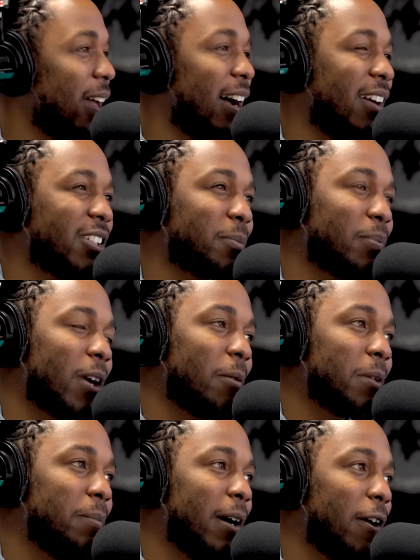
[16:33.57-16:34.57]
I was
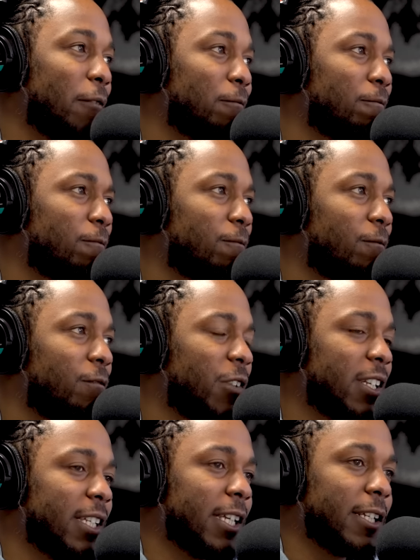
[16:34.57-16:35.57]
probably about
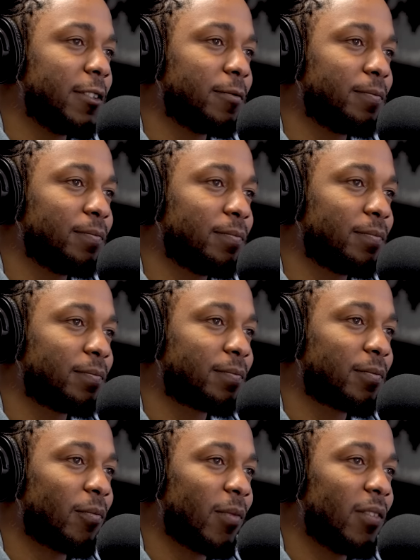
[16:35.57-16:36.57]
15.
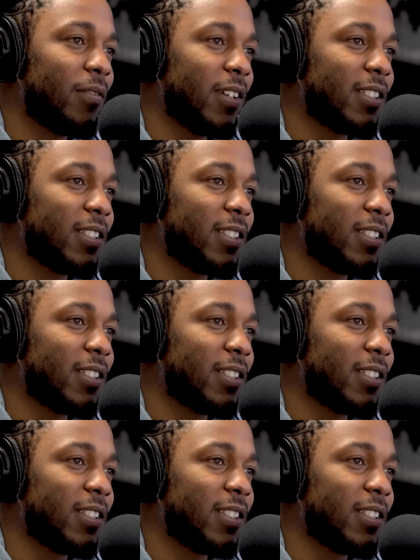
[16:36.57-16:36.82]
Damn.